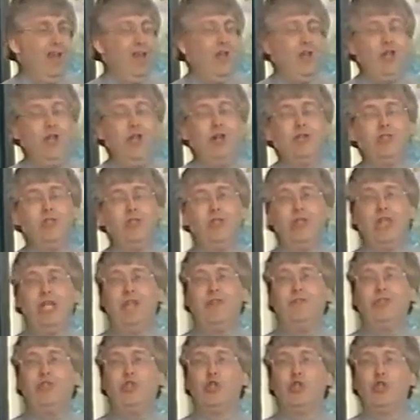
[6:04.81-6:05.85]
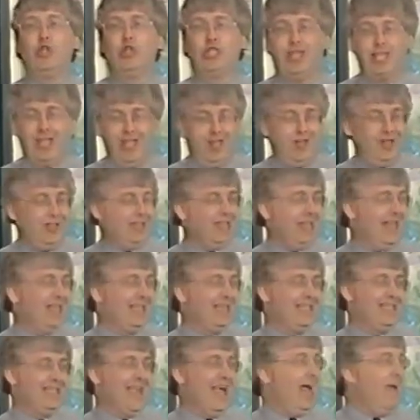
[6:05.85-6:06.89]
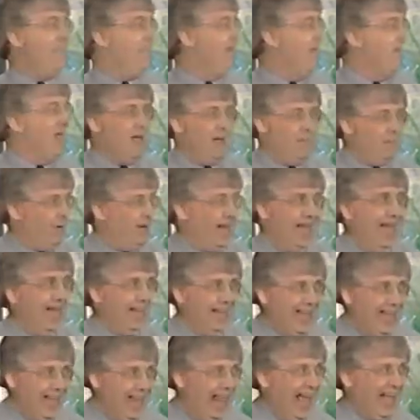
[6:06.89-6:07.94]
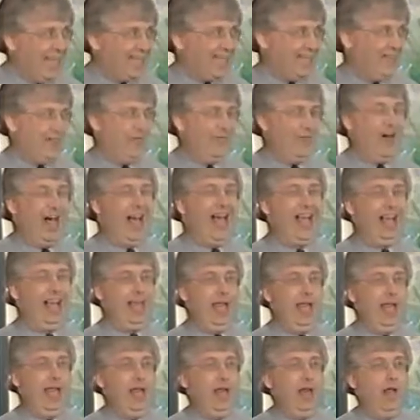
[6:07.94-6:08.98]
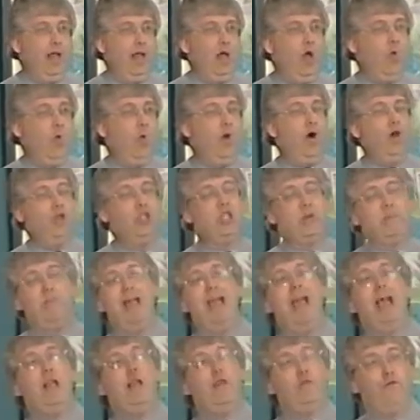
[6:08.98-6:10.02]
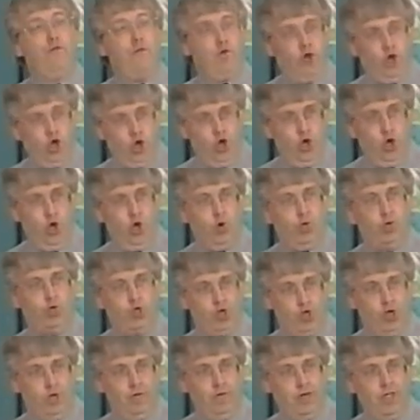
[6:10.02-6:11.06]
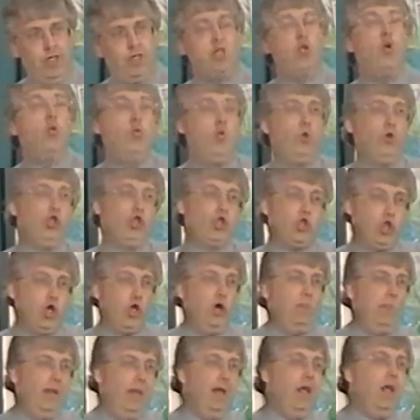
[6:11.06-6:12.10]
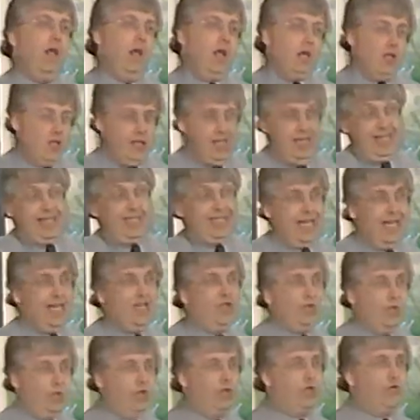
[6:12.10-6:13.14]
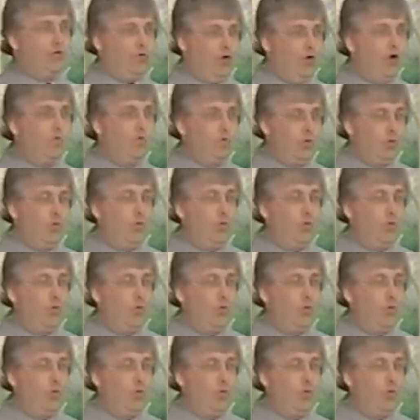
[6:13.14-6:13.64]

You can also think of certain skills like, say, playing the classical violin, where demand for the good or service will determine the extent to which firms are